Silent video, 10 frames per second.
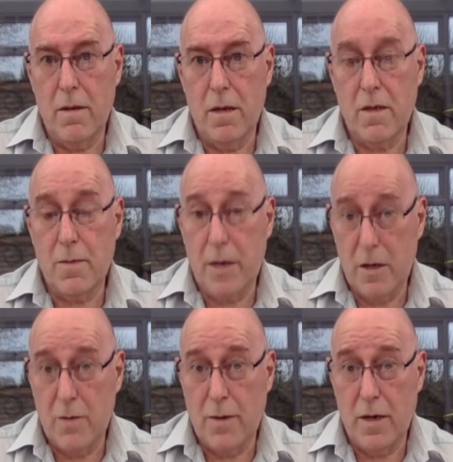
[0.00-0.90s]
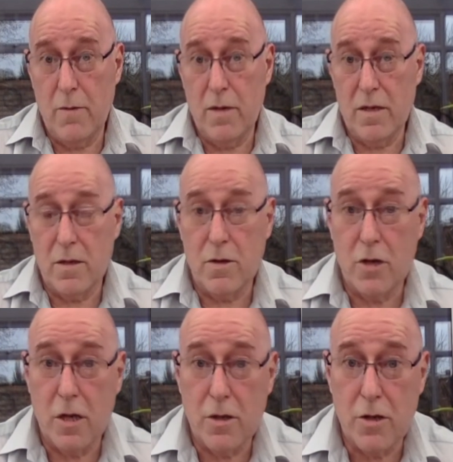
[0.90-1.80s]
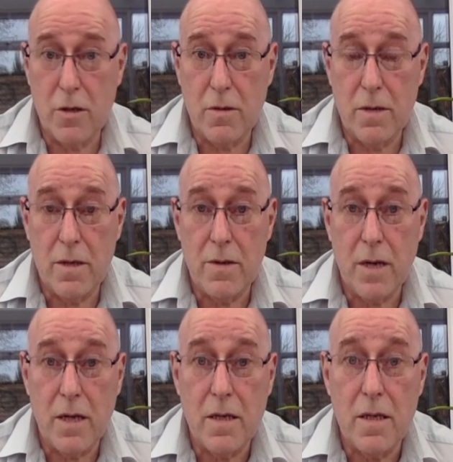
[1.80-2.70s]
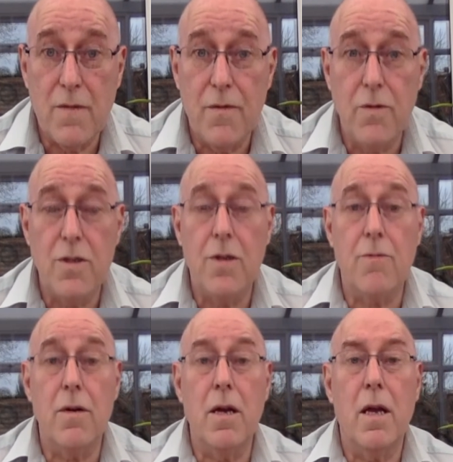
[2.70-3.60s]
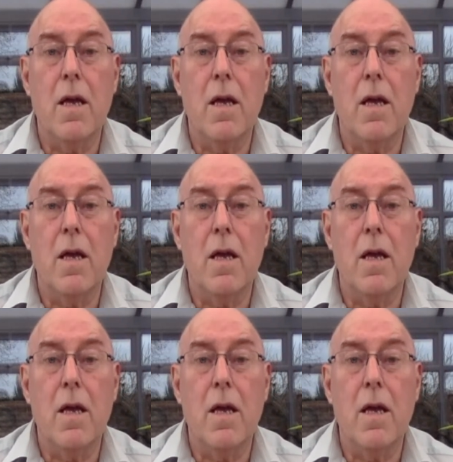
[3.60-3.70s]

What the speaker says: a speech by Winston Churchill in 1943